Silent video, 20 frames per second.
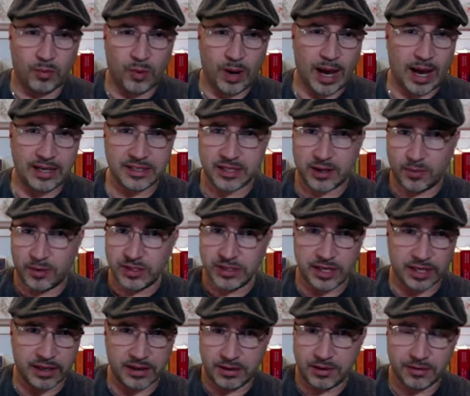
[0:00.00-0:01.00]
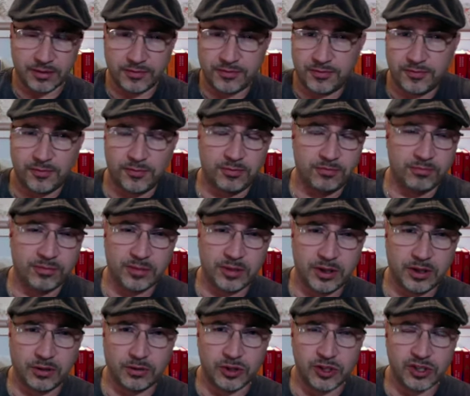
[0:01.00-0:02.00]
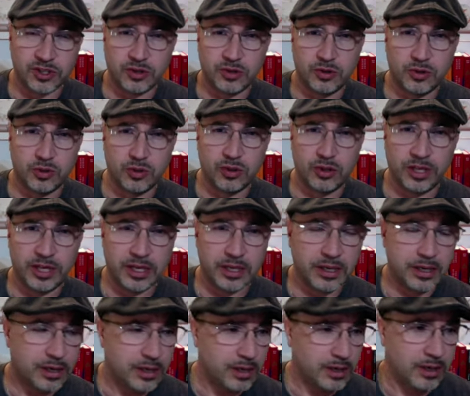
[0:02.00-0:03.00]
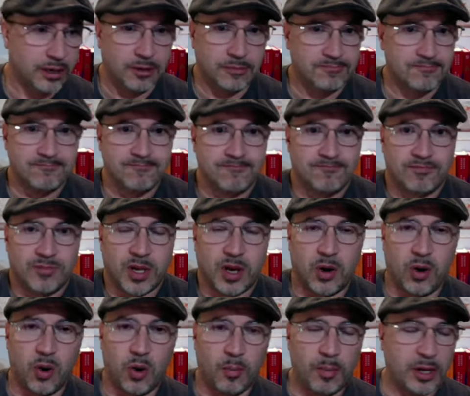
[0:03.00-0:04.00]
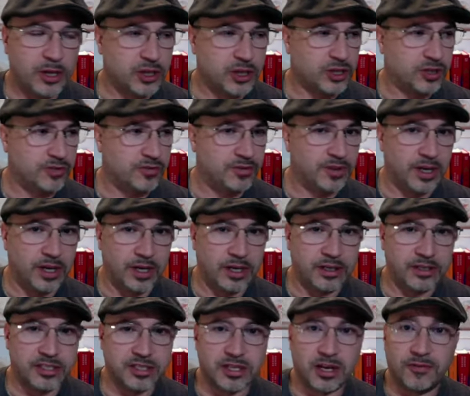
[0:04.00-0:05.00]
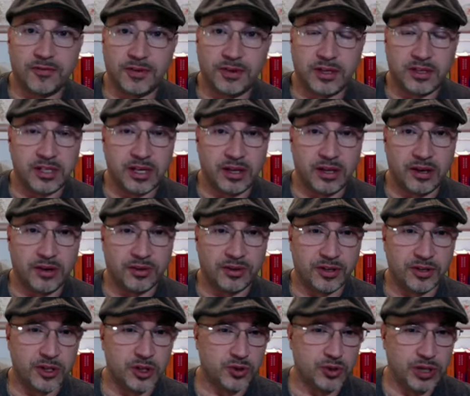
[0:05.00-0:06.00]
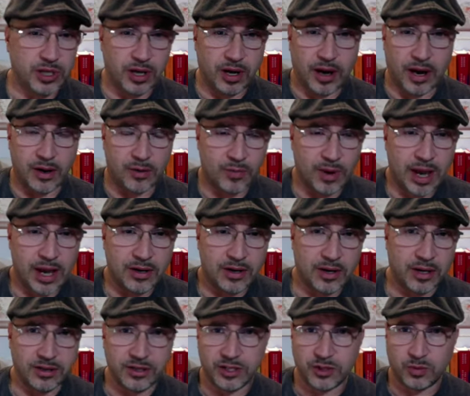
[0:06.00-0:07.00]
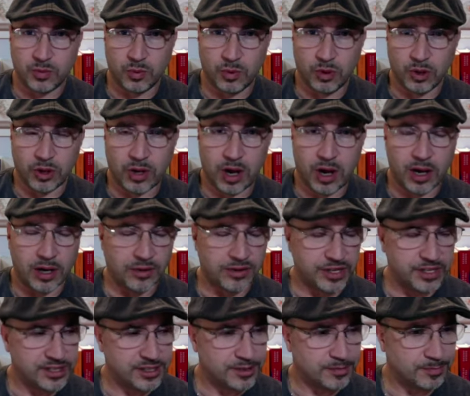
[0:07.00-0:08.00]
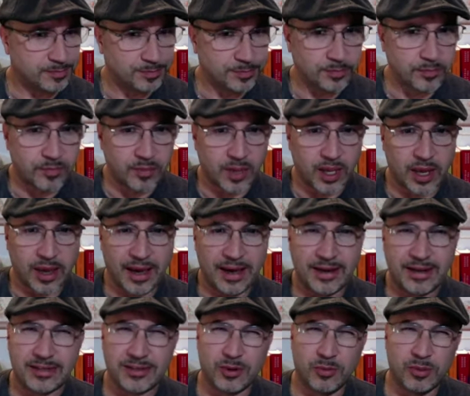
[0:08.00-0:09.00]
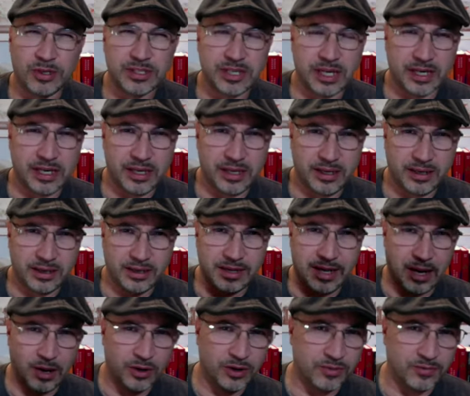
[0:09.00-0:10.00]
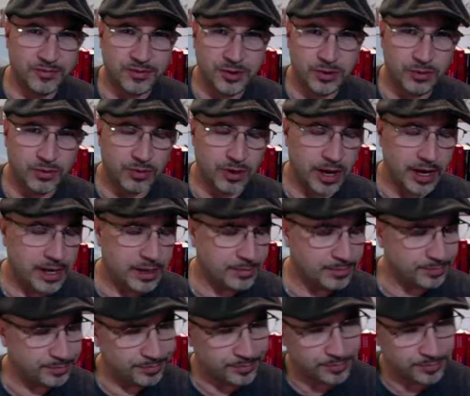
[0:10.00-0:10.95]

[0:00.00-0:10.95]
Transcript: as I was like, you know, just googling a whole bunch of uh, stuff in the telehealth industry, I ran on this World Congress, and it's almost like hidden out of view, right?